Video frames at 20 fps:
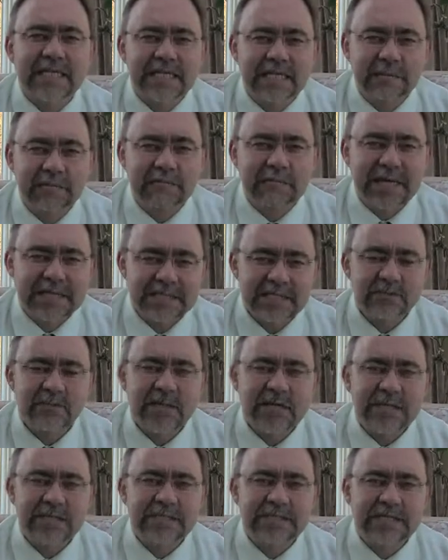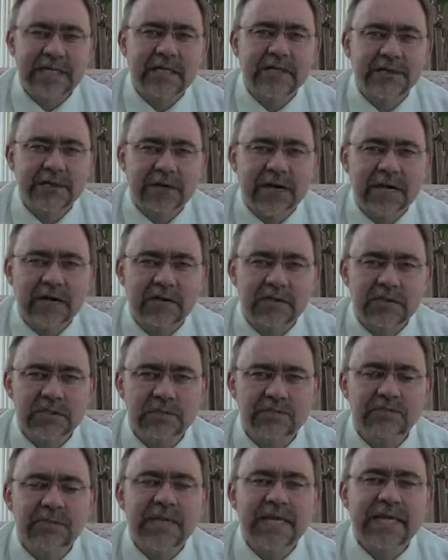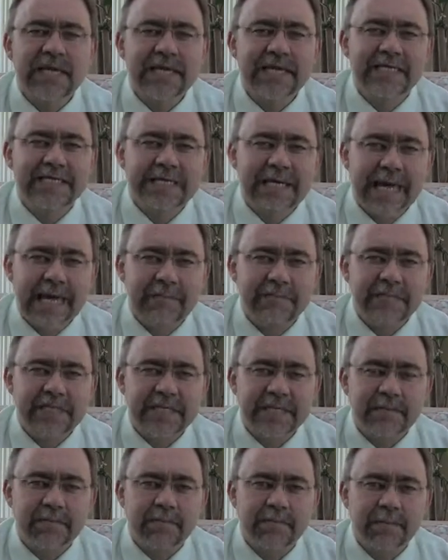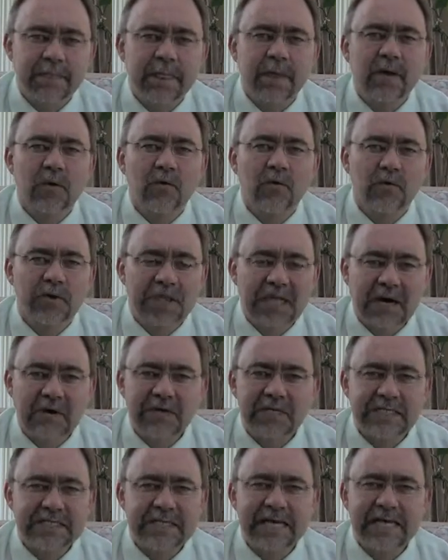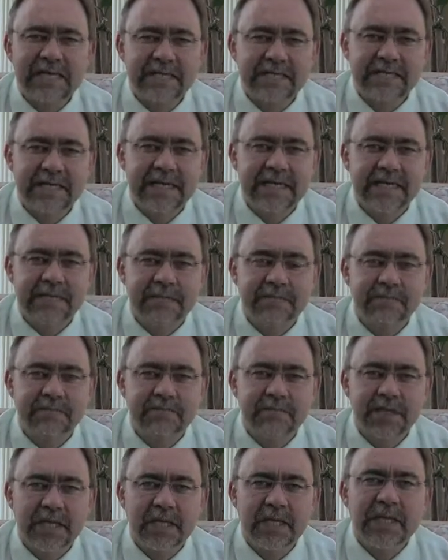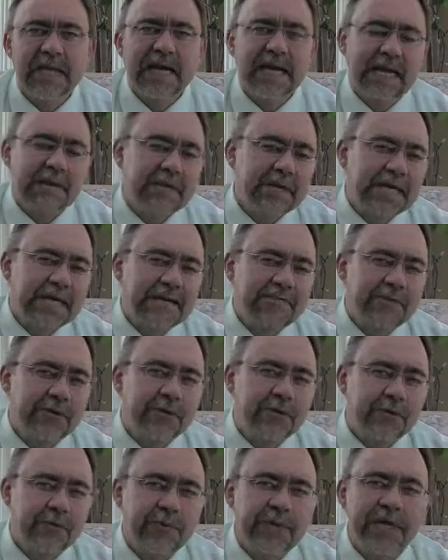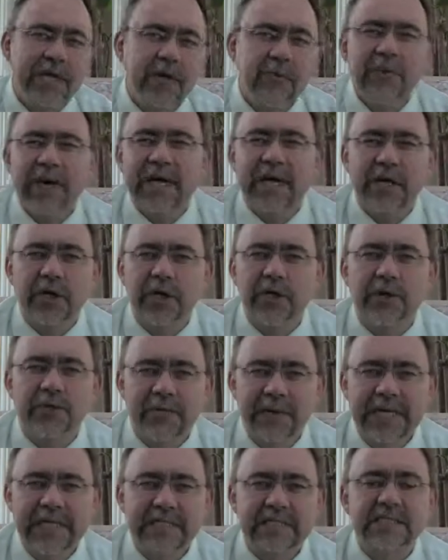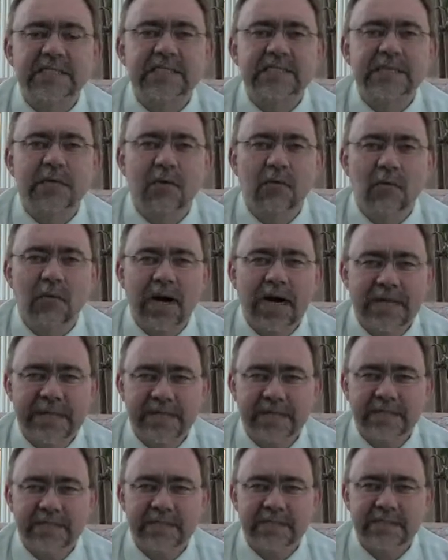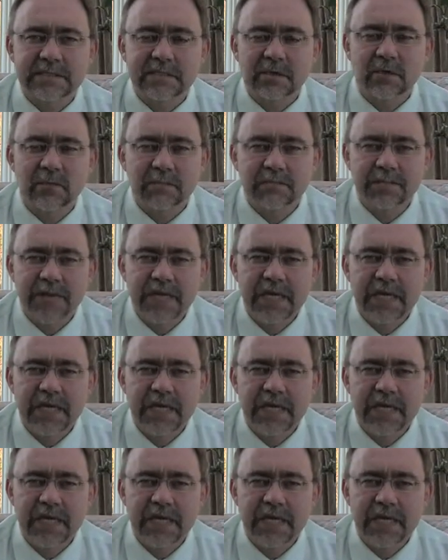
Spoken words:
that the best way to sell your house is empty, without a tenant in it. And I'm going to give you three quick good reasons why this is so.